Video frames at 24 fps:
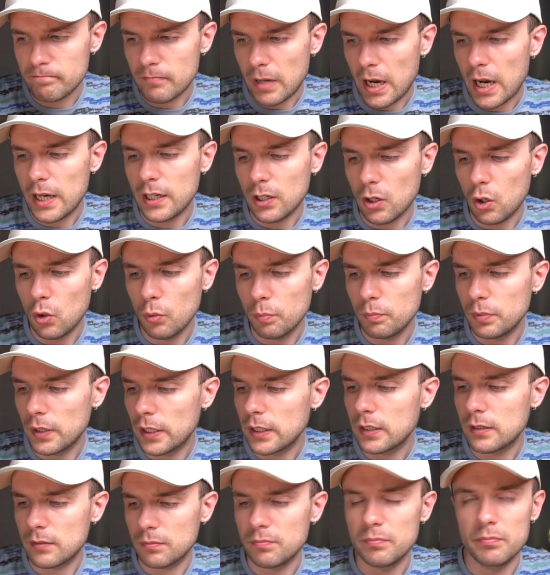I hope
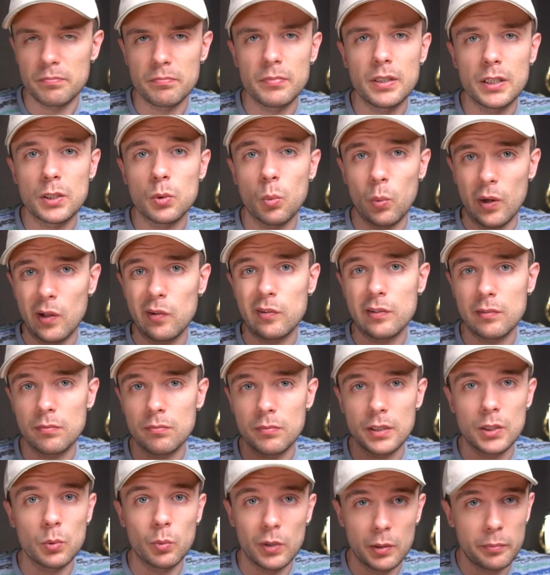like it will
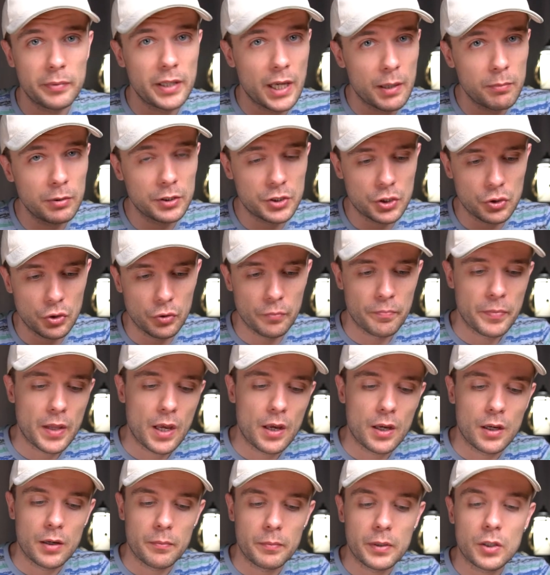it will be able to
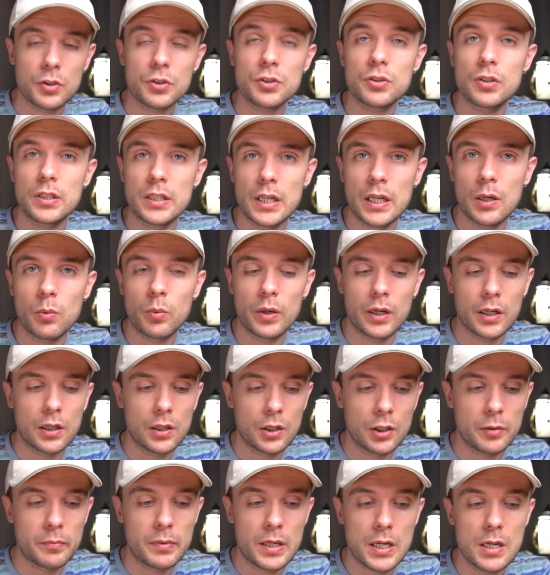because today we're
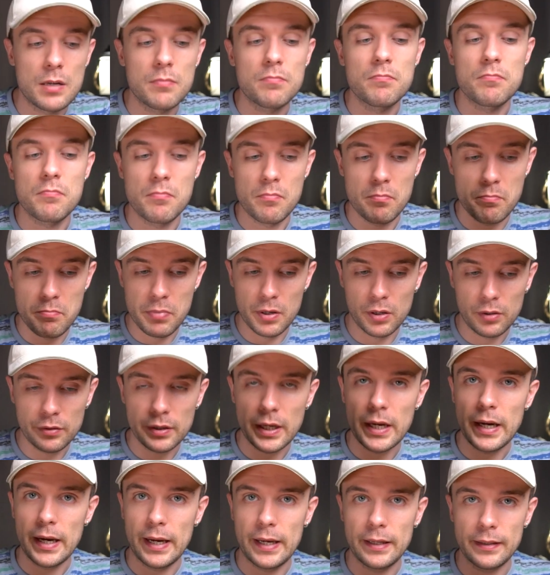going to be
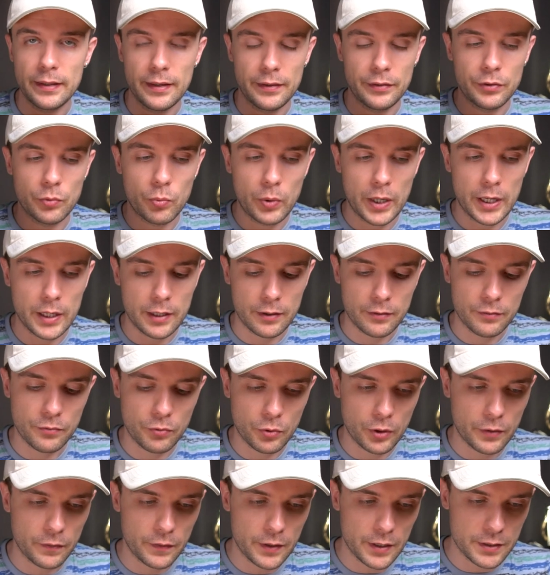build a handheld rig
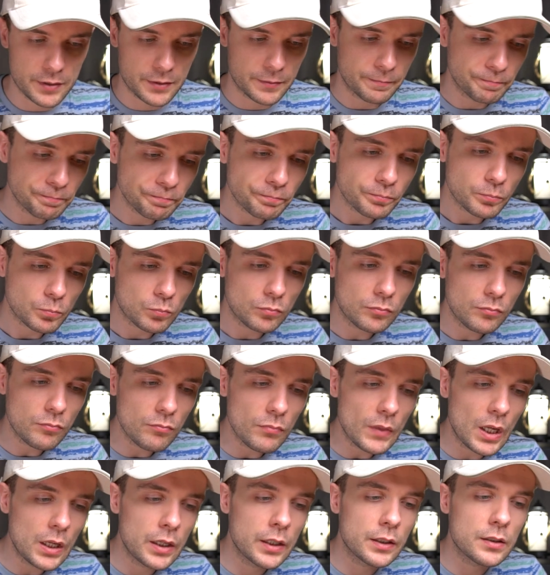for this
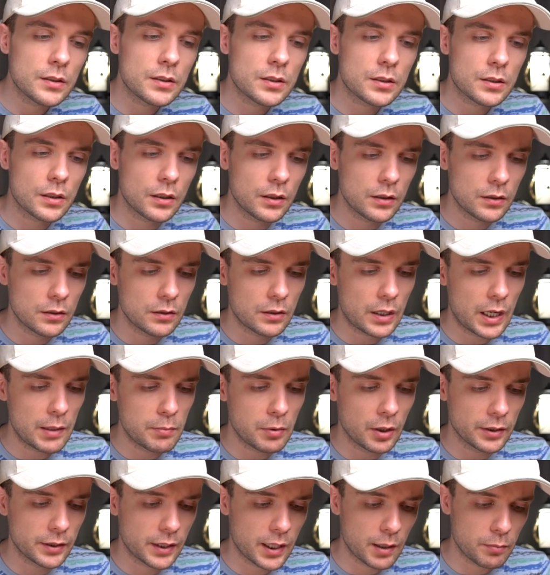and uh, I
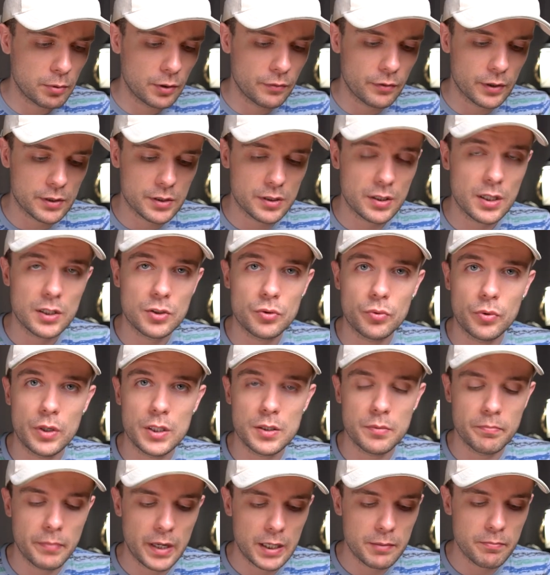bought a couple of
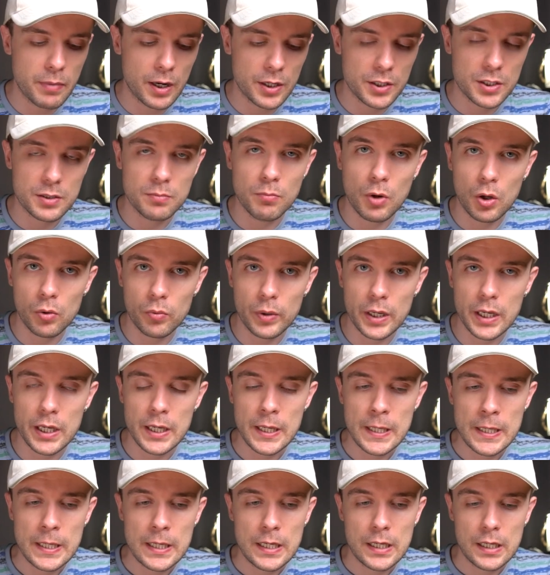accessories made by
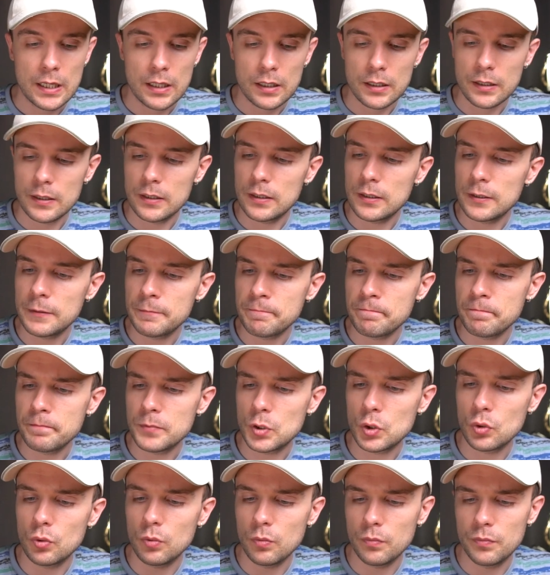SmallRig. Um,
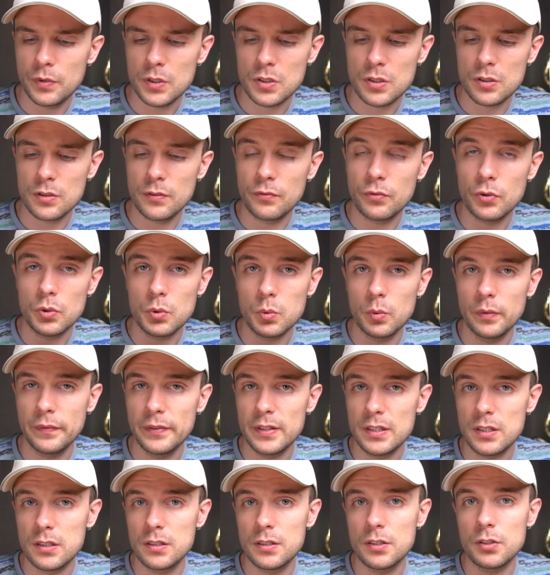so this is the first one.
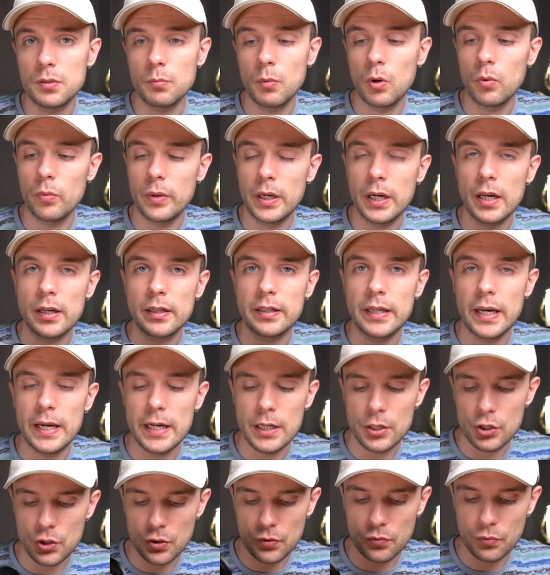This is a SmallRig
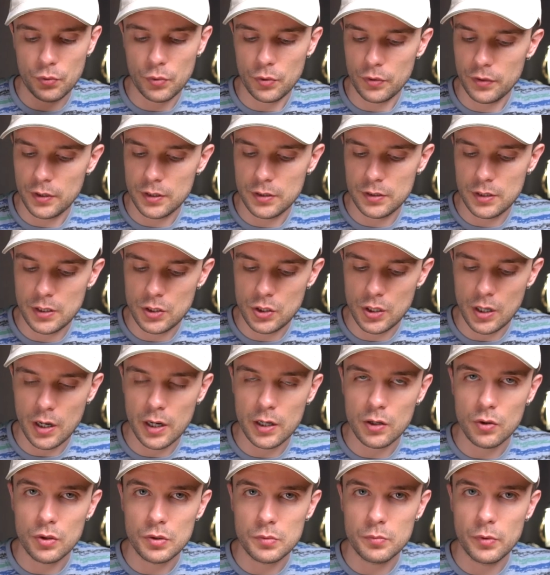cage for the DJI
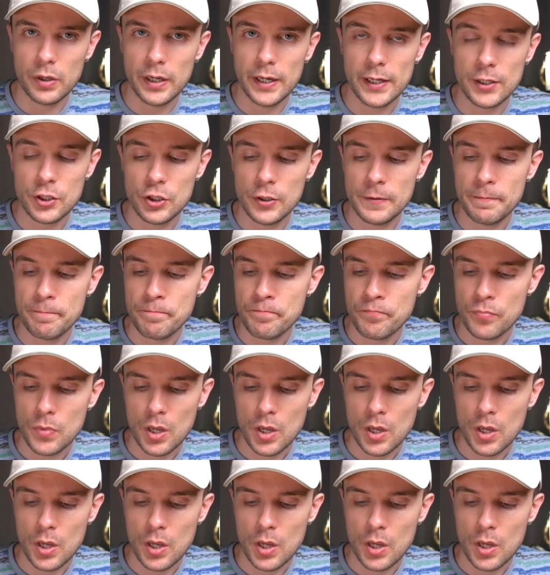Osmo Action.